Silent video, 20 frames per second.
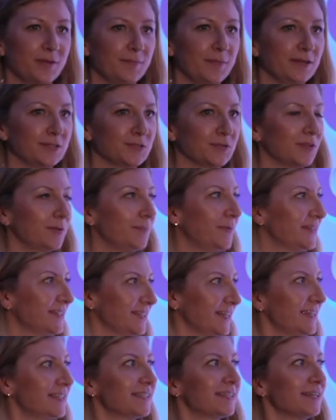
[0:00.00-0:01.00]
much on the
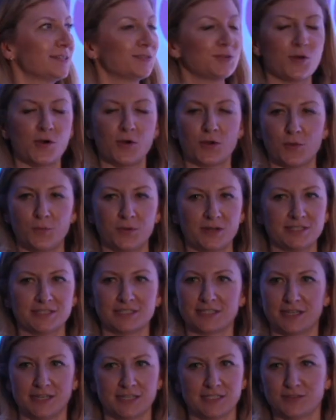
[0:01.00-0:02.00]
business. There's not a
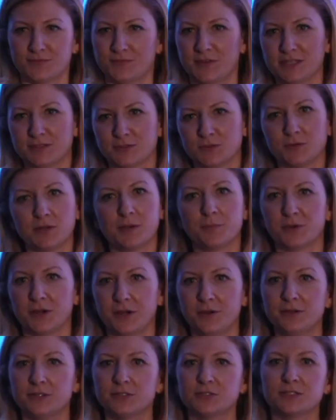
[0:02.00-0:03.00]
one-size-fits-all
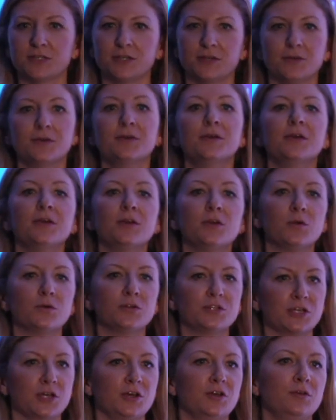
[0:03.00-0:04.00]
approach. So your
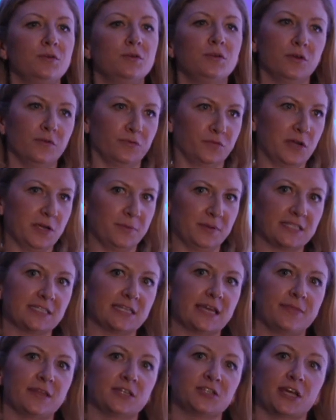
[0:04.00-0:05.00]
tone, your frequency,
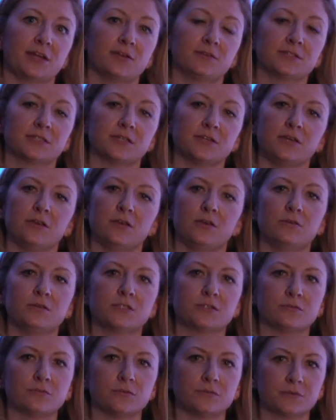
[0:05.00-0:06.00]
and the channels that you use
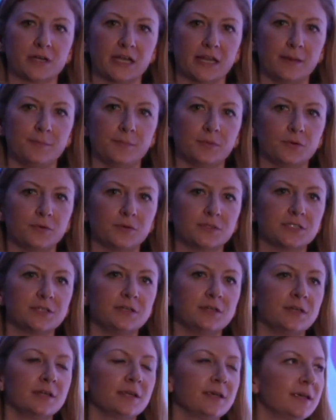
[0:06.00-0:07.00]
are all really
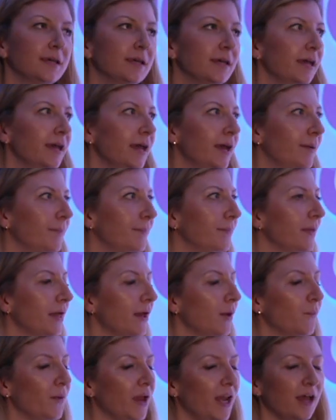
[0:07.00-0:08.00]
important.
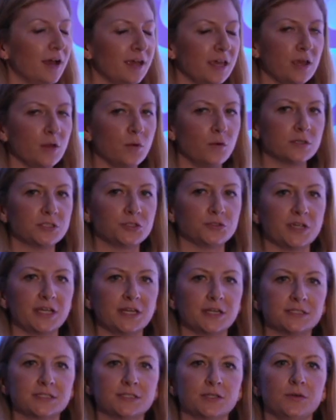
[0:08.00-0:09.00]
We're lucky at Auto
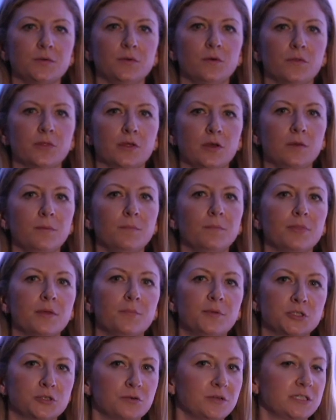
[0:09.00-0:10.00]
Trader, so although the
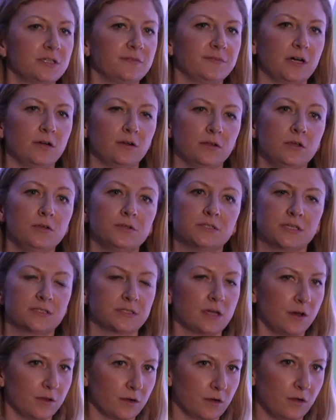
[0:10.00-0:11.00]
majority of our users
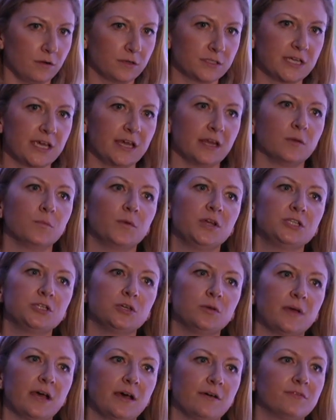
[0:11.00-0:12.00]
aren't logged in, we
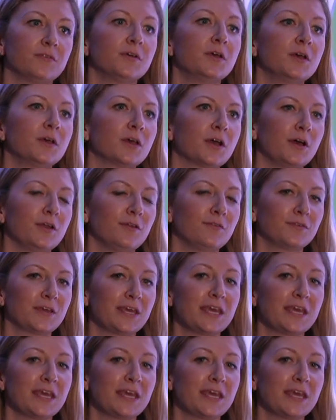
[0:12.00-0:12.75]
do have kind of